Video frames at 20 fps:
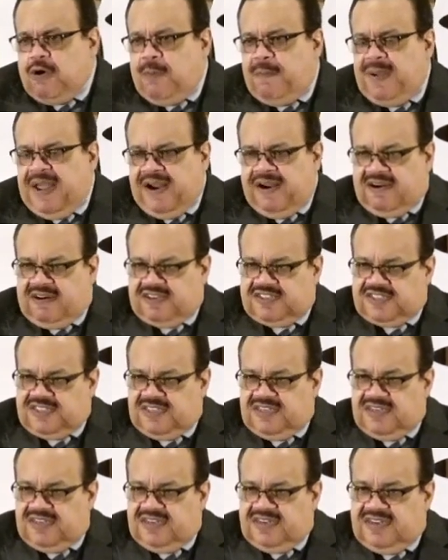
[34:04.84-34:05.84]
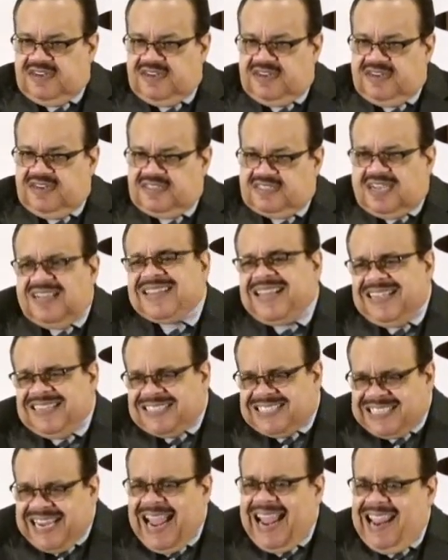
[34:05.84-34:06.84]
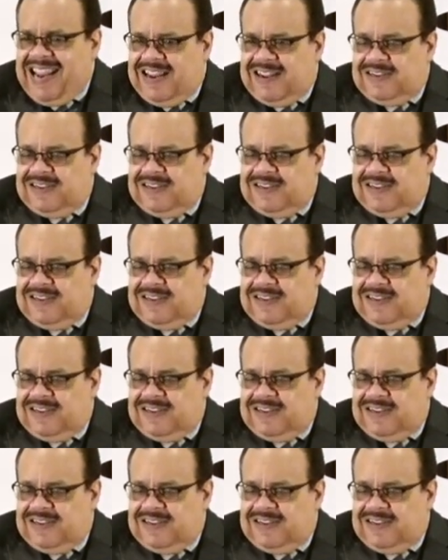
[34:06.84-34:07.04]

bears to this day.